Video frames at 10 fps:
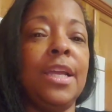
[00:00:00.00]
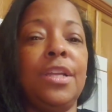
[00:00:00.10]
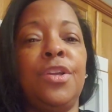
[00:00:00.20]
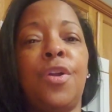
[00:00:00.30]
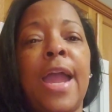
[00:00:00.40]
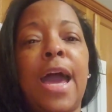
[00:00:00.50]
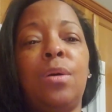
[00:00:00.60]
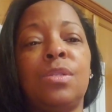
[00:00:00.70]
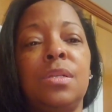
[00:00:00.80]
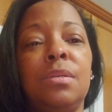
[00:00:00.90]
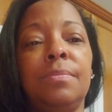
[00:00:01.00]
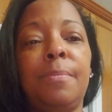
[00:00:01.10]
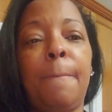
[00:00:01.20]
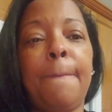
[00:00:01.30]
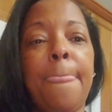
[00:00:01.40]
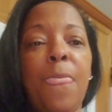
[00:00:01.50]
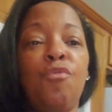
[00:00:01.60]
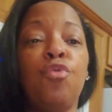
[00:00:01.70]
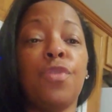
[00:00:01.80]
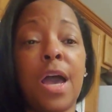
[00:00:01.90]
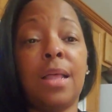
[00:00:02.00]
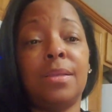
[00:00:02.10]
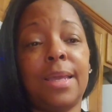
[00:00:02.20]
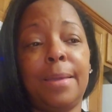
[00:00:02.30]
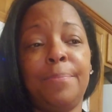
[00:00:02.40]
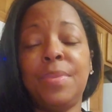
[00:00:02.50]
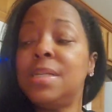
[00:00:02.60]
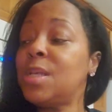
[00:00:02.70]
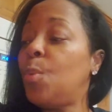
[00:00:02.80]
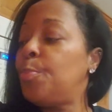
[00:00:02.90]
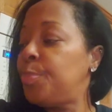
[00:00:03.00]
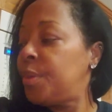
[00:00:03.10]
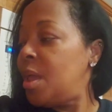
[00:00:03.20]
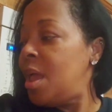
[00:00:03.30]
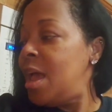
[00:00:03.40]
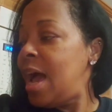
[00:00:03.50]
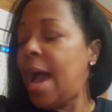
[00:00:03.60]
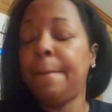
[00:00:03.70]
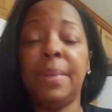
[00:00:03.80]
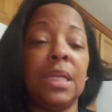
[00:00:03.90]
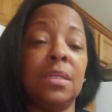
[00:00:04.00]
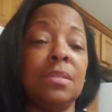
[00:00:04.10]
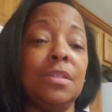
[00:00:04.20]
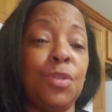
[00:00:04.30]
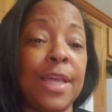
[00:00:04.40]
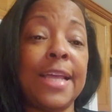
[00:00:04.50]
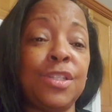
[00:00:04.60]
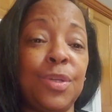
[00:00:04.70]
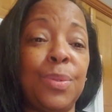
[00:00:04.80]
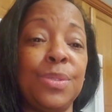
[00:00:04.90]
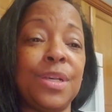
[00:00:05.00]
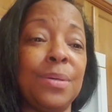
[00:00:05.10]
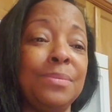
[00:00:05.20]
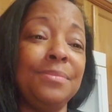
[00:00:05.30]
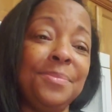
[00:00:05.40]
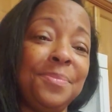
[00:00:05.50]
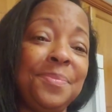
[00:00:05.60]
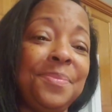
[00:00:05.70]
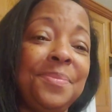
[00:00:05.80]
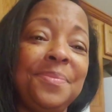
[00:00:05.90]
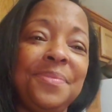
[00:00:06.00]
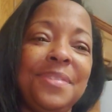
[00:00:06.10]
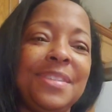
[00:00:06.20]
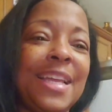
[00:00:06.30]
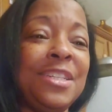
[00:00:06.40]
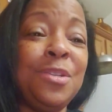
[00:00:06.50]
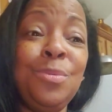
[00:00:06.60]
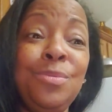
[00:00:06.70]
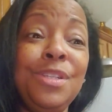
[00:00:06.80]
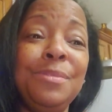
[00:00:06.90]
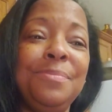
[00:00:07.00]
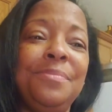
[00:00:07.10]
at your house for the holiday. So I'm gonna do that too, so stay tuned.